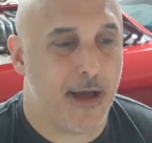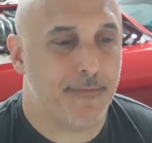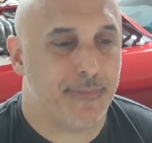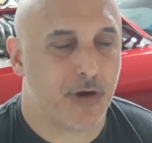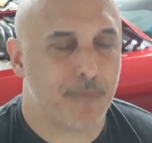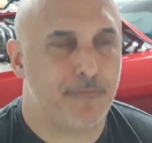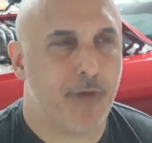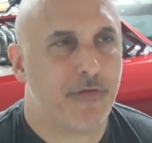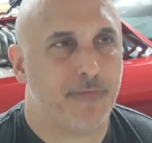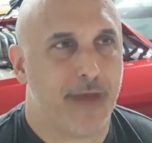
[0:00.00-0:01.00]
They're
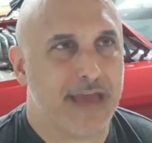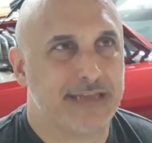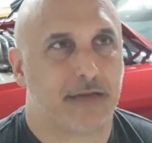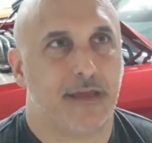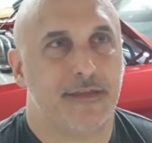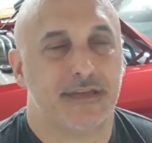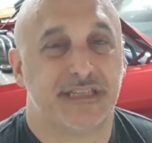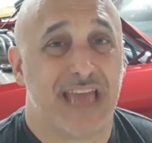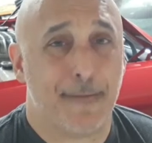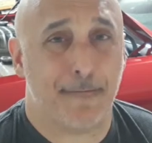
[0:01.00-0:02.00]
both basically the
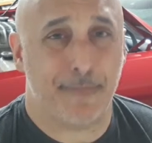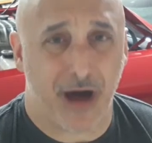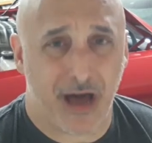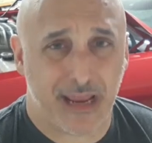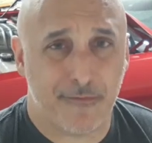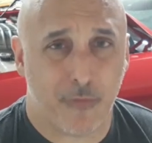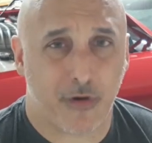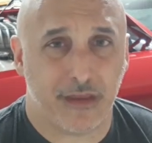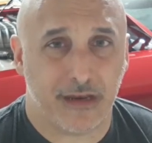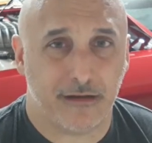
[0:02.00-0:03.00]
same body more
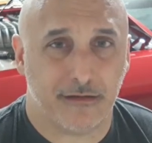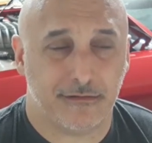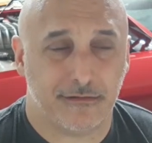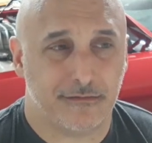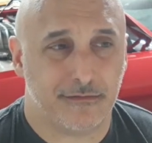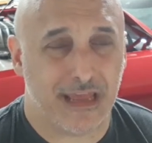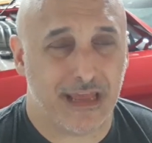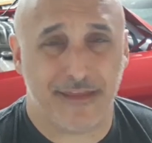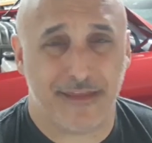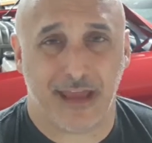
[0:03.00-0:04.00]
than
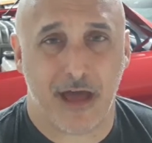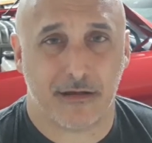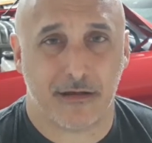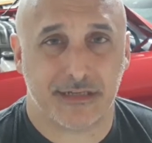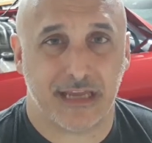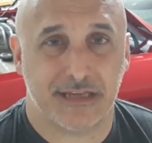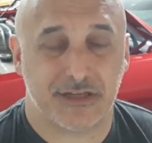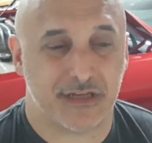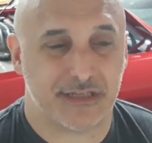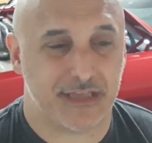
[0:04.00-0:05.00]
anything else. It's
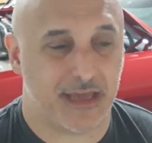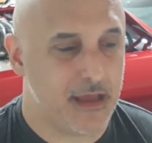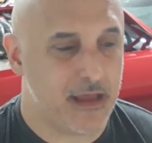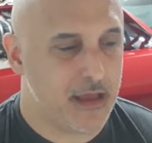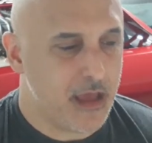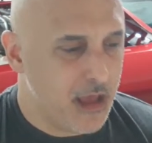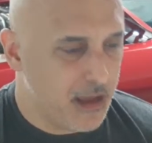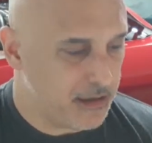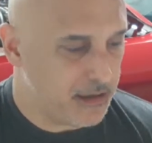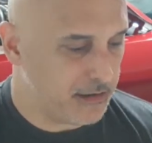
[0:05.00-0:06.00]
just that
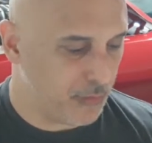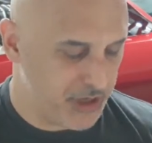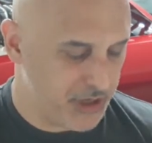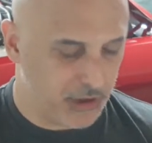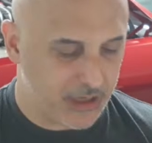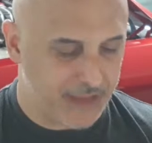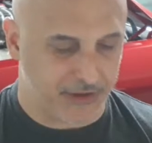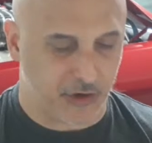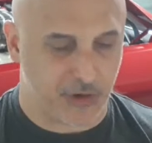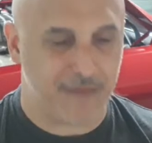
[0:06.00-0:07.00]
when you look at the
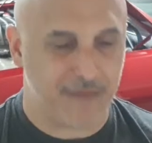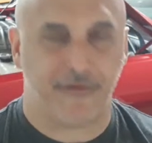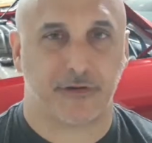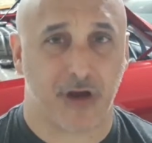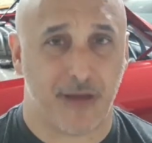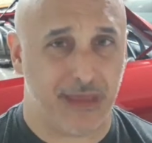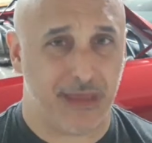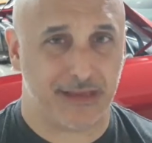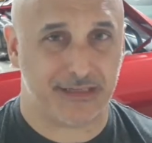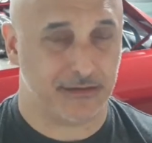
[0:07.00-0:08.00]
green filter, I mean,
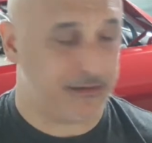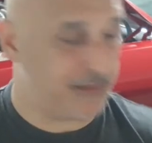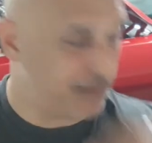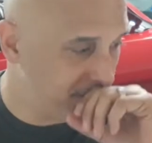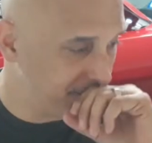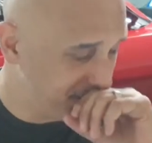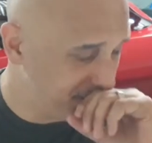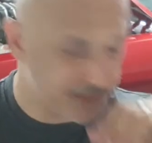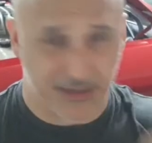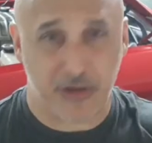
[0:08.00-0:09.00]
it's,
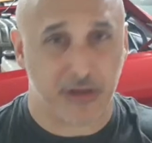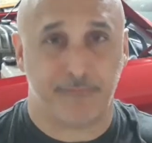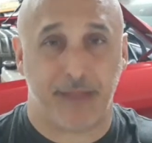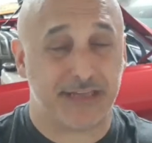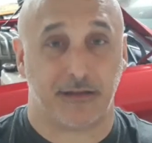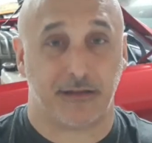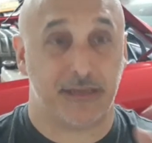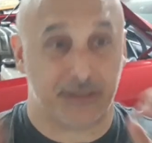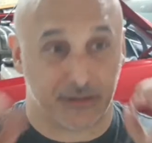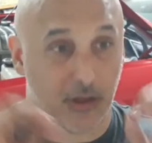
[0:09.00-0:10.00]
excuse me, you can basically
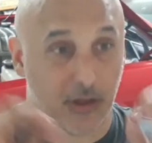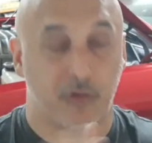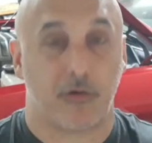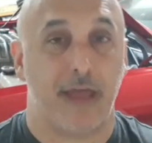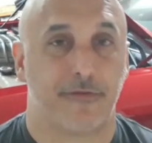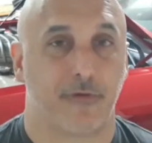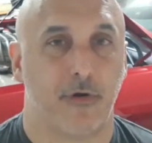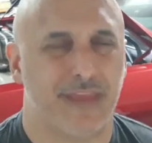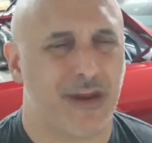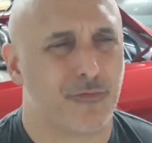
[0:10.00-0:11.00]
just look right through
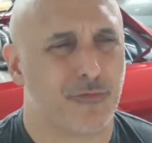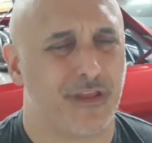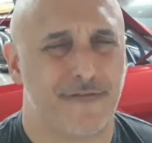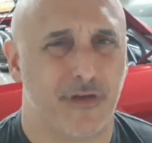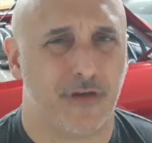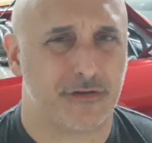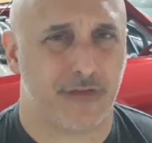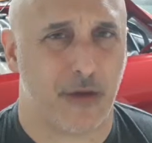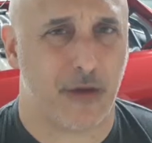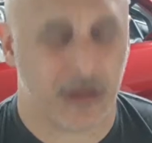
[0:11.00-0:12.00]
it. They don't really filter
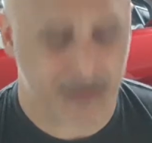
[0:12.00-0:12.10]
that well.